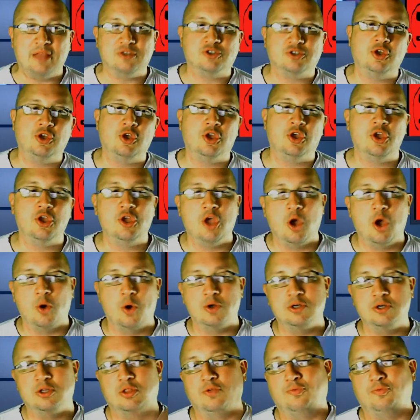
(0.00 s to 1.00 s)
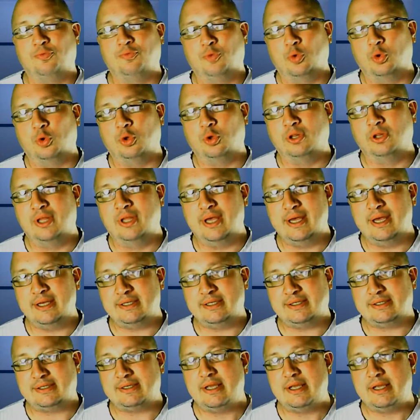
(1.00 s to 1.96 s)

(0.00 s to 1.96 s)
So you can go into the full list,